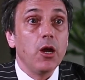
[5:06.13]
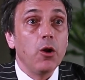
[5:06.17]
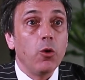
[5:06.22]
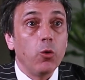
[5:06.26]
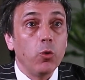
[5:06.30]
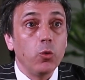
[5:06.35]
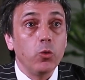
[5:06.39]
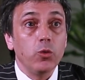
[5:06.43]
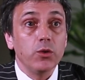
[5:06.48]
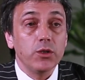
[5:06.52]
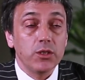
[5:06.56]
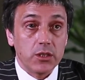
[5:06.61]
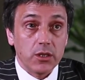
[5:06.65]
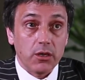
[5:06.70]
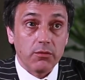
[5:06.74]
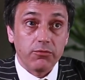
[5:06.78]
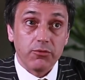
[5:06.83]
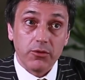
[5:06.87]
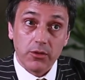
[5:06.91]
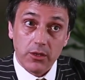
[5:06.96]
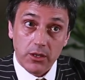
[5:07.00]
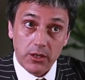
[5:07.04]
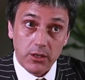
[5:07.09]
all the
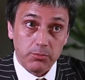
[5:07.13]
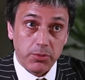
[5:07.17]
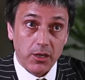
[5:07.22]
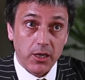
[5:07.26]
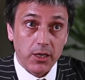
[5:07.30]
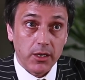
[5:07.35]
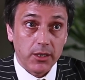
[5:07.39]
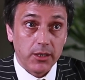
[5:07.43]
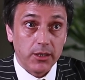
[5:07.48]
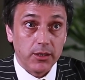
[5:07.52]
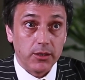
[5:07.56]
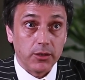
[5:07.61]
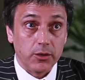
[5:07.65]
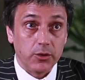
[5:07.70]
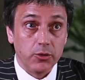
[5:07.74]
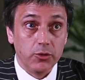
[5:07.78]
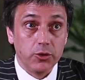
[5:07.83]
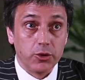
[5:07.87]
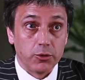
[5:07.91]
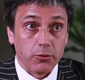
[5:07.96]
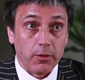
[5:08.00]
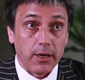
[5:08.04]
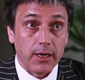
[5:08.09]
stuff that he's pioneered in
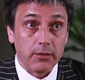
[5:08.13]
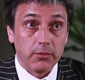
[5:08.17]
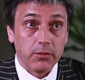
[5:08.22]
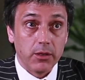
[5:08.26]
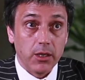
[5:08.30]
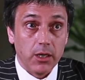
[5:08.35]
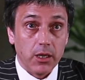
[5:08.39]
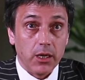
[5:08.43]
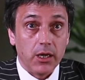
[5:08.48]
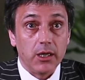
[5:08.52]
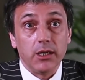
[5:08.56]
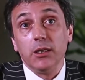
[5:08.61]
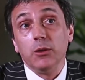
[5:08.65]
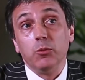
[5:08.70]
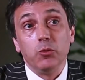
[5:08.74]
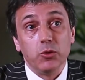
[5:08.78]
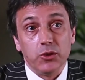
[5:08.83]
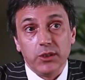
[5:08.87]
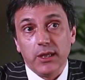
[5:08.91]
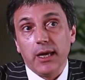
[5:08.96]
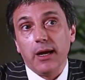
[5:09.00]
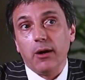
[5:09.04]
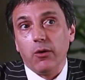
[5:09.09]
Gujarat And he will
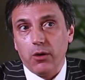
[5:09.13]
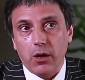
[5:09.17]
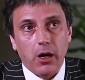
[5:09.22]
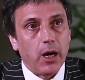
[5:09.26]
now,